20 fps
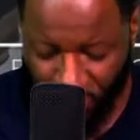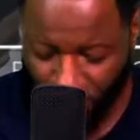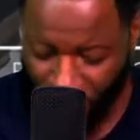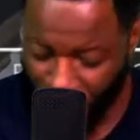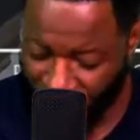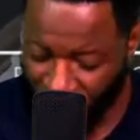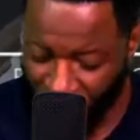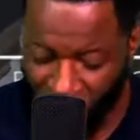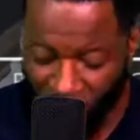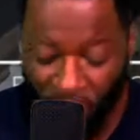
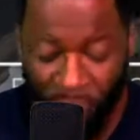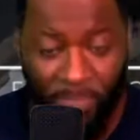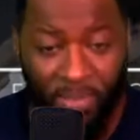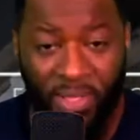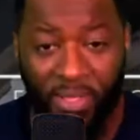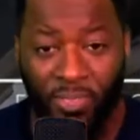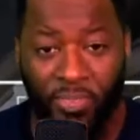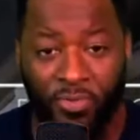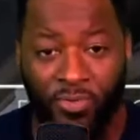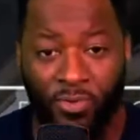We've all
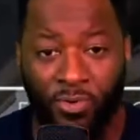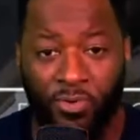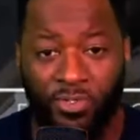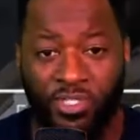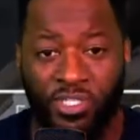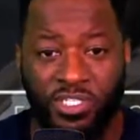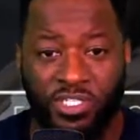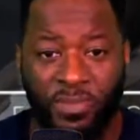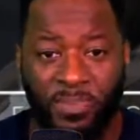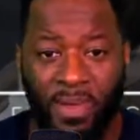been through
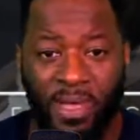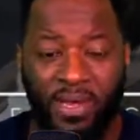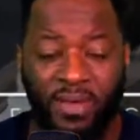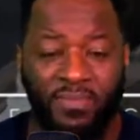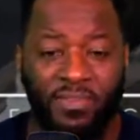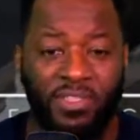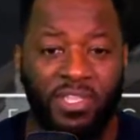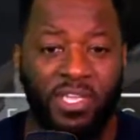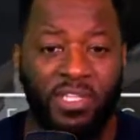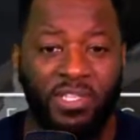just about
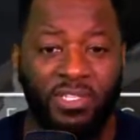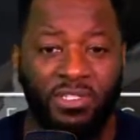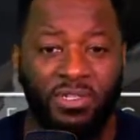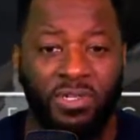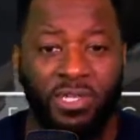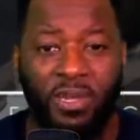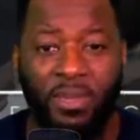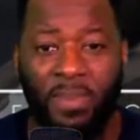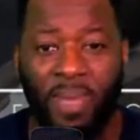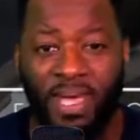everything that you
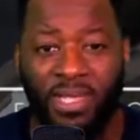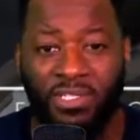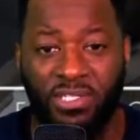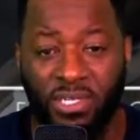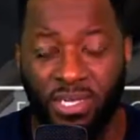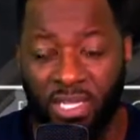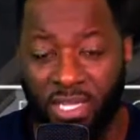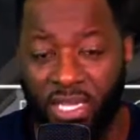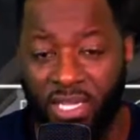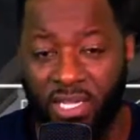can
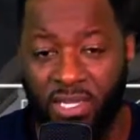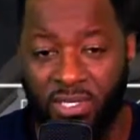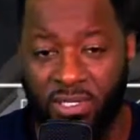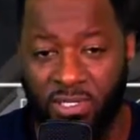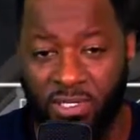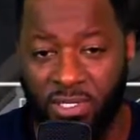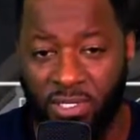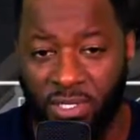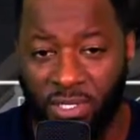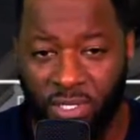imagine
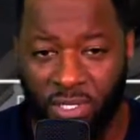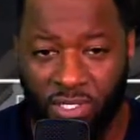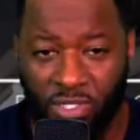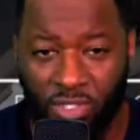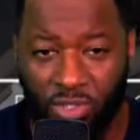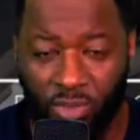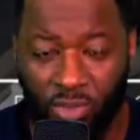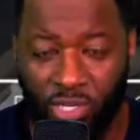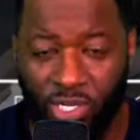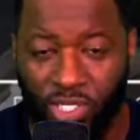in
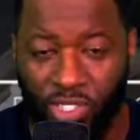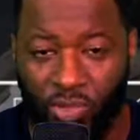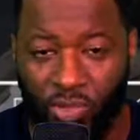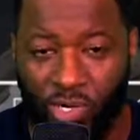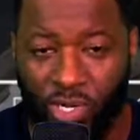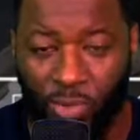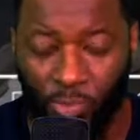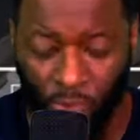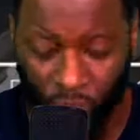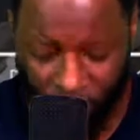
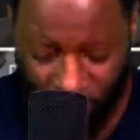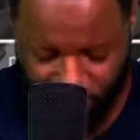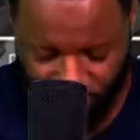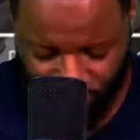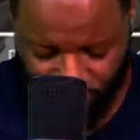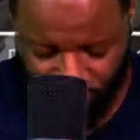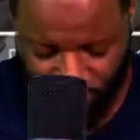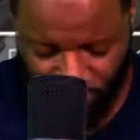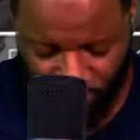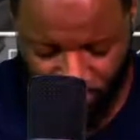2021.
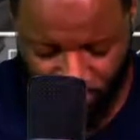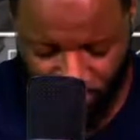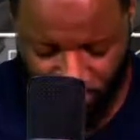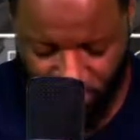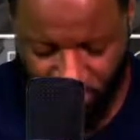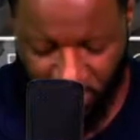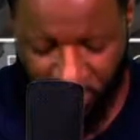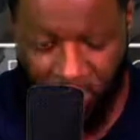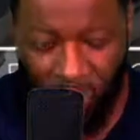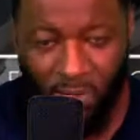
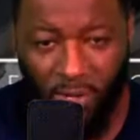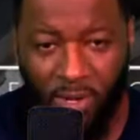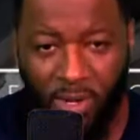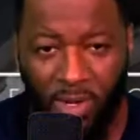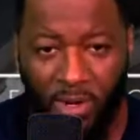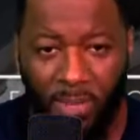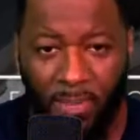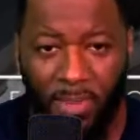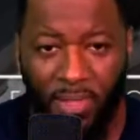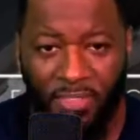
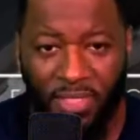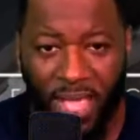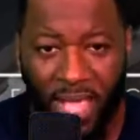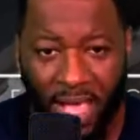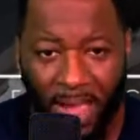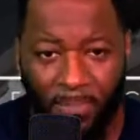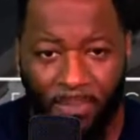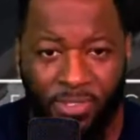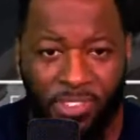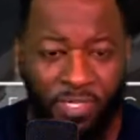But the
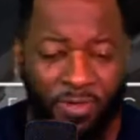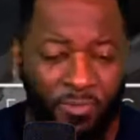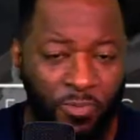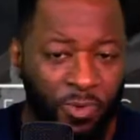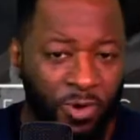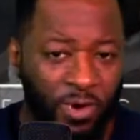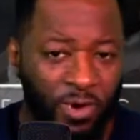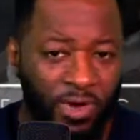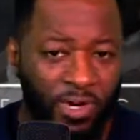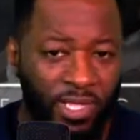operative
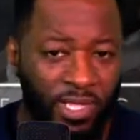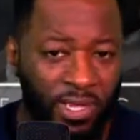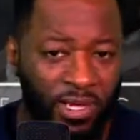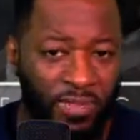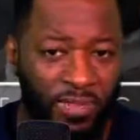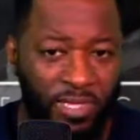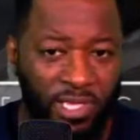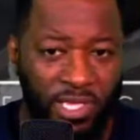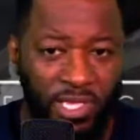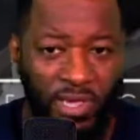word here,
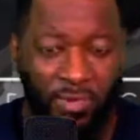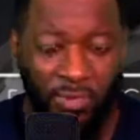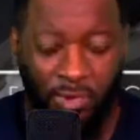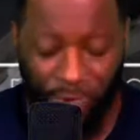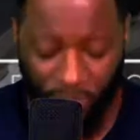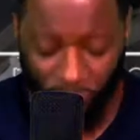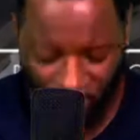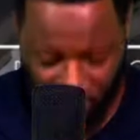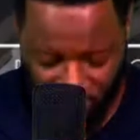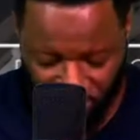the key
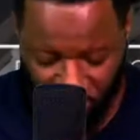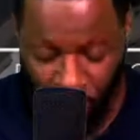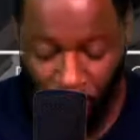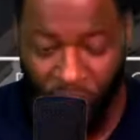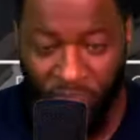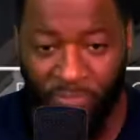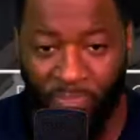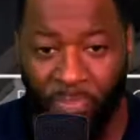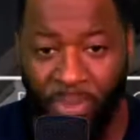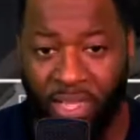word is
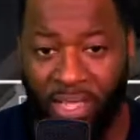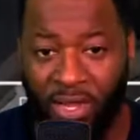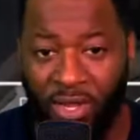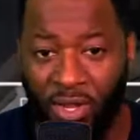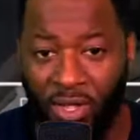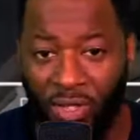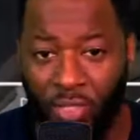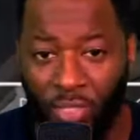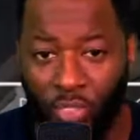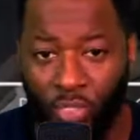we've been